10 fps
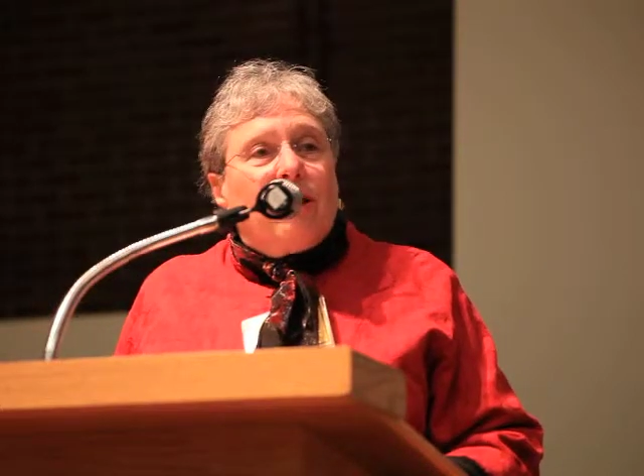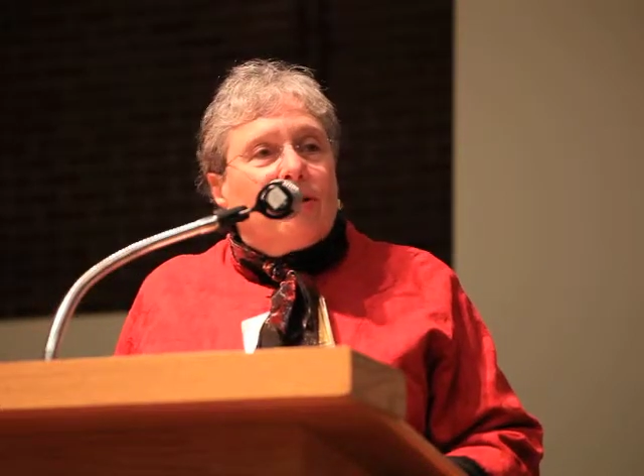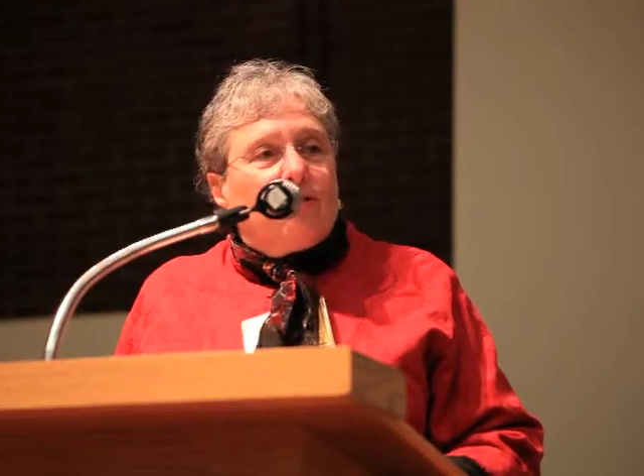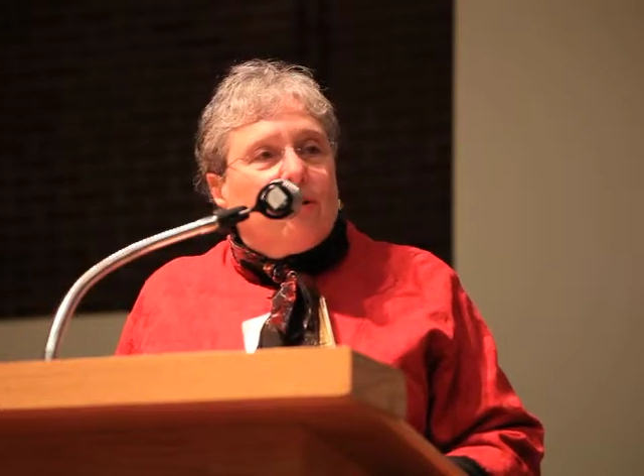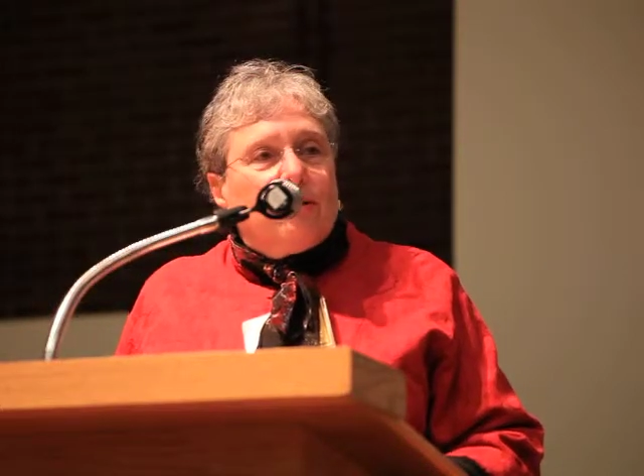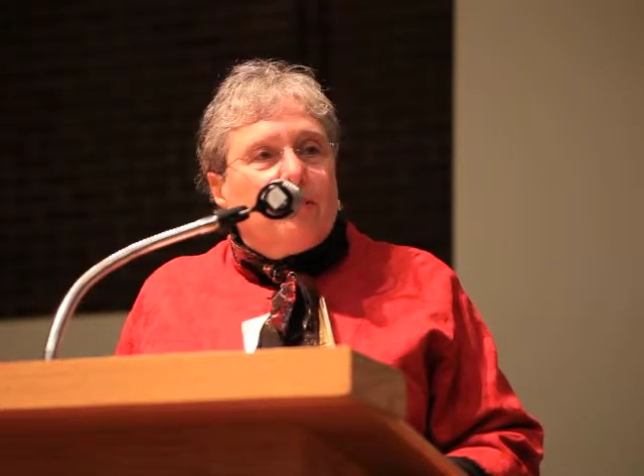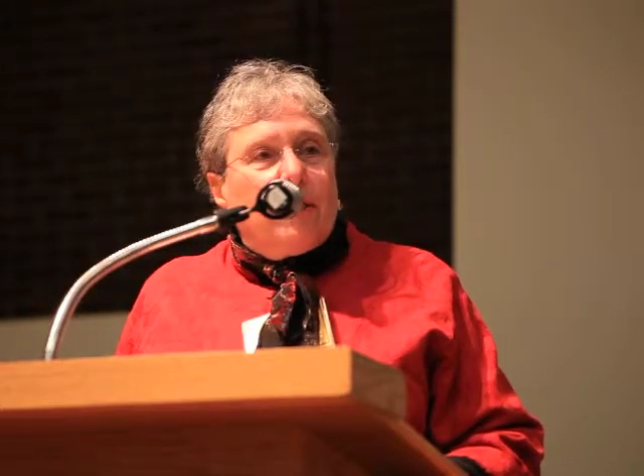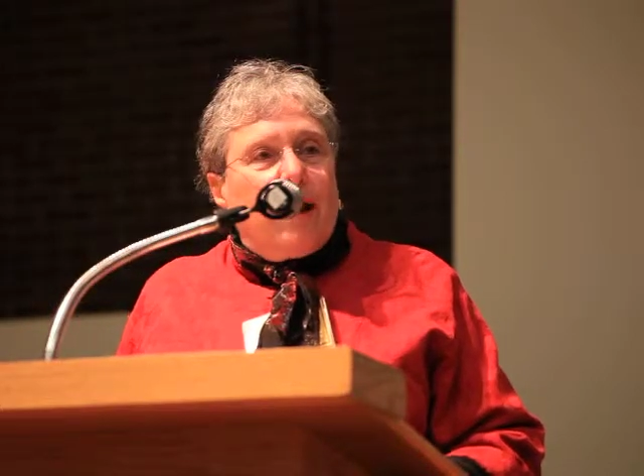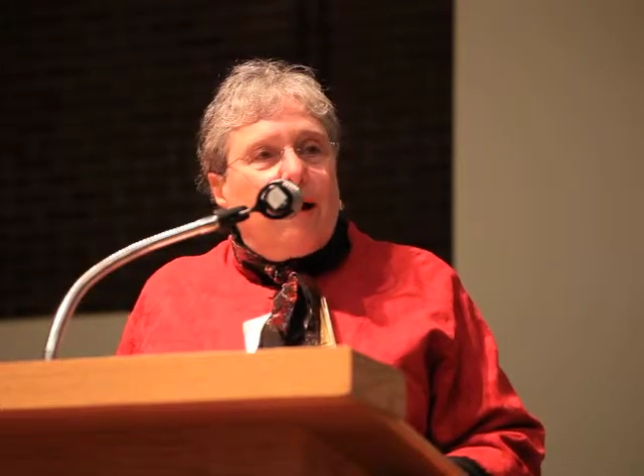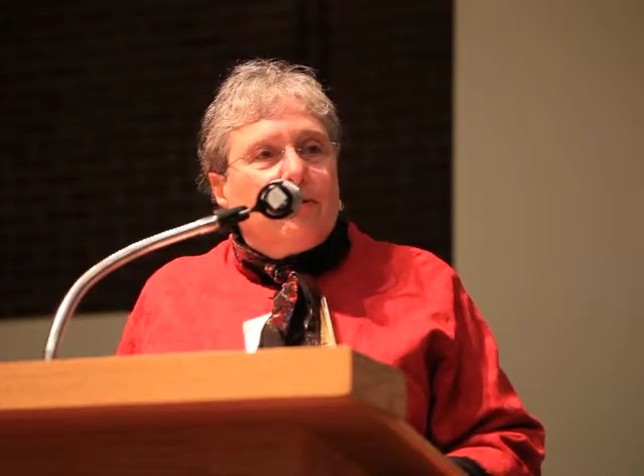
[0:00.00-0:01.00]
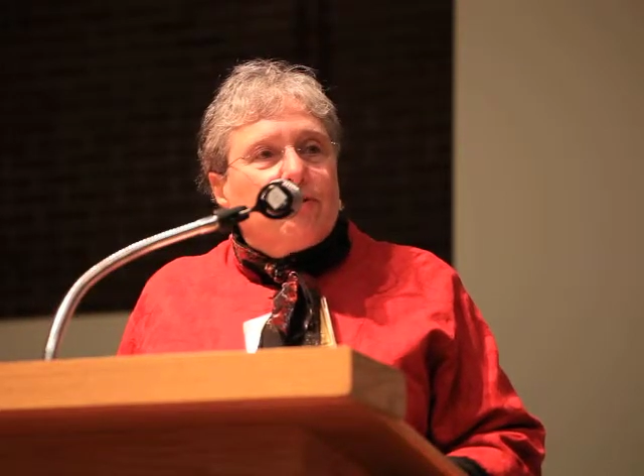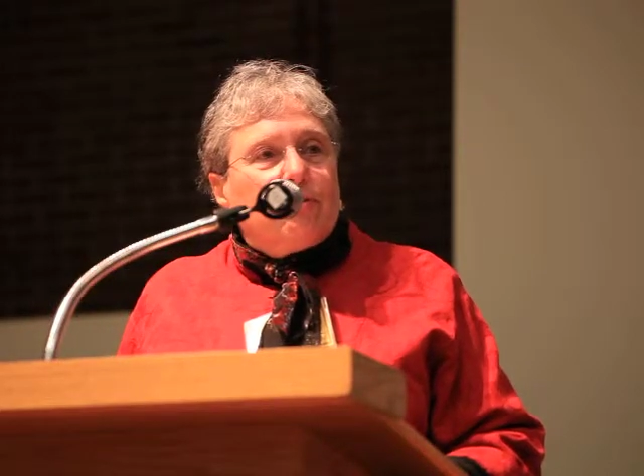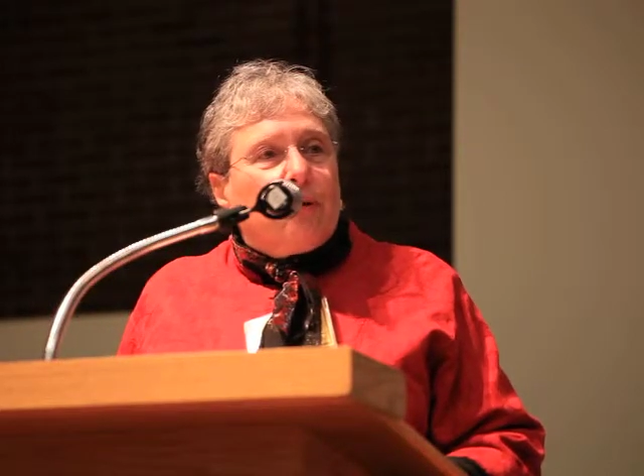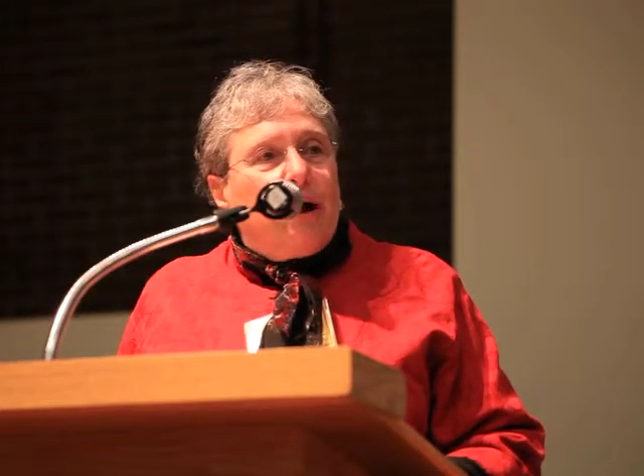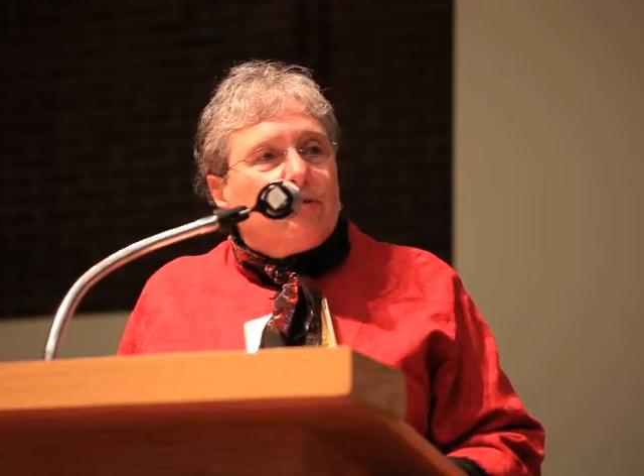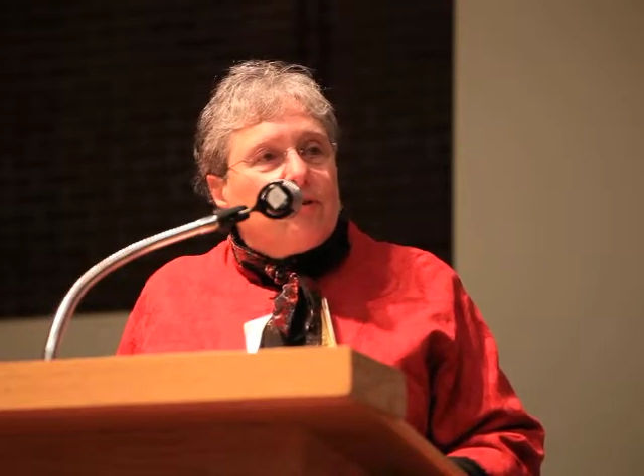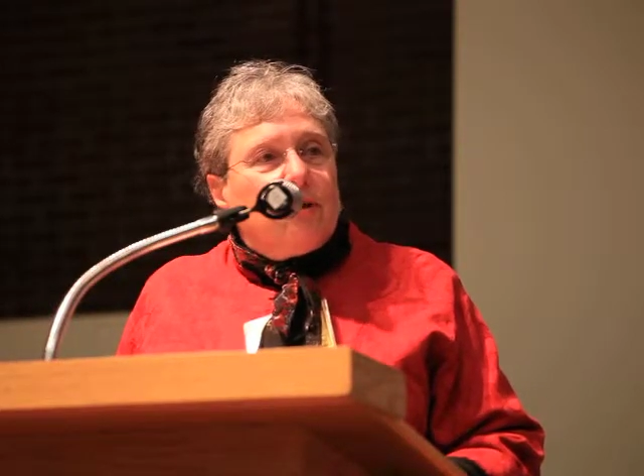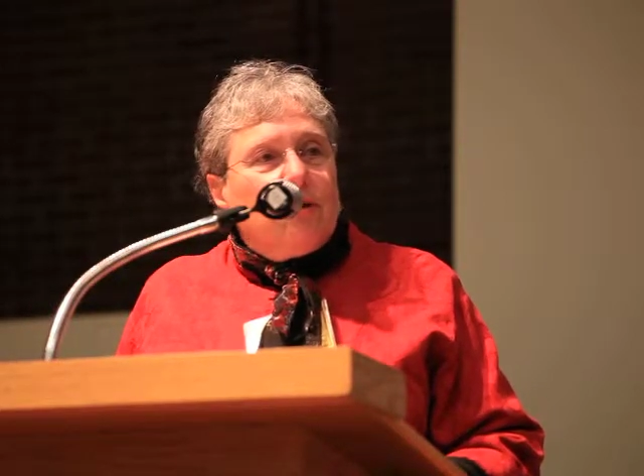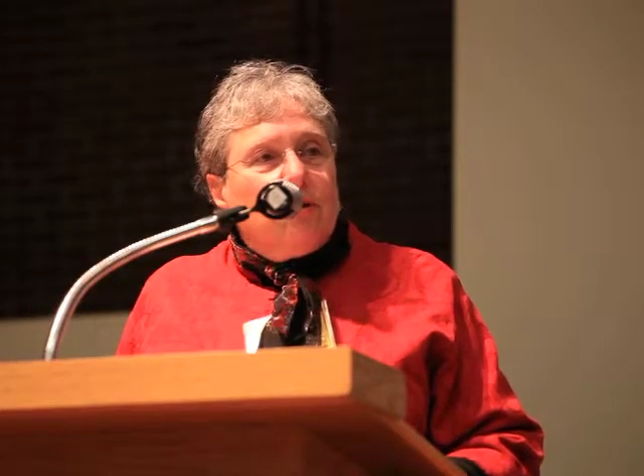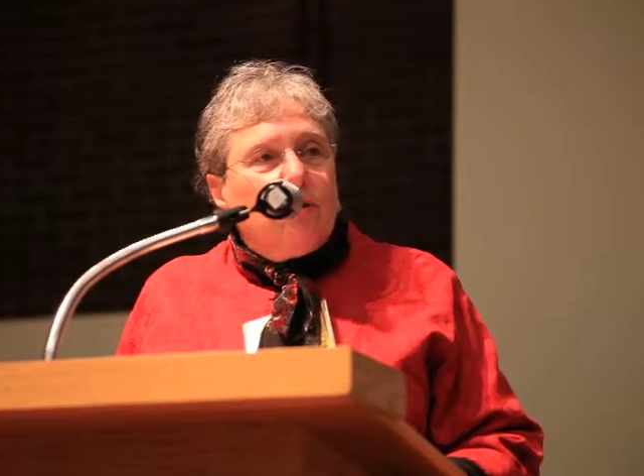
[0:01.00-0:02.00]
I told them that I was a
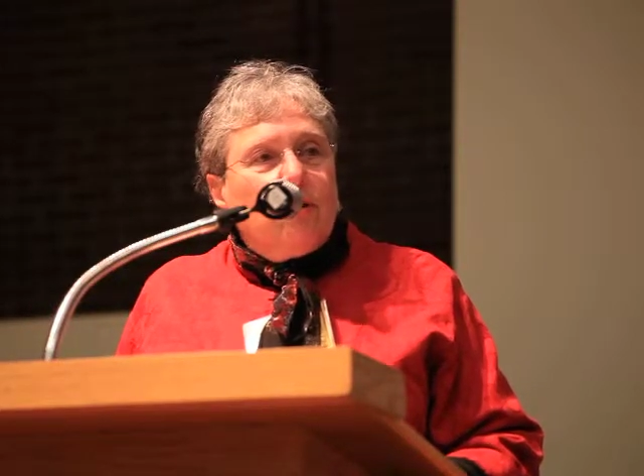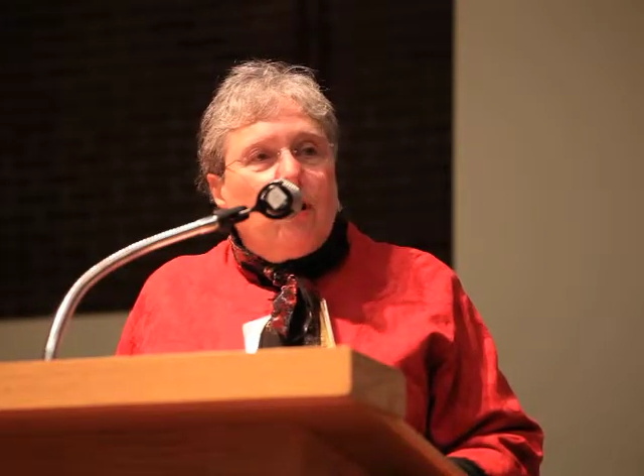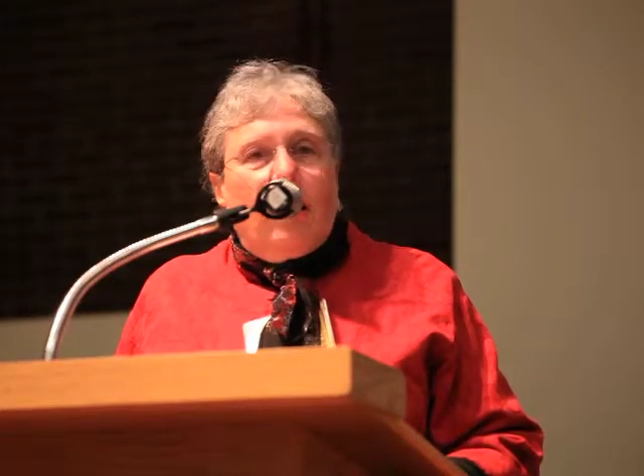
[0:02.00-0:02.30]
prosecutor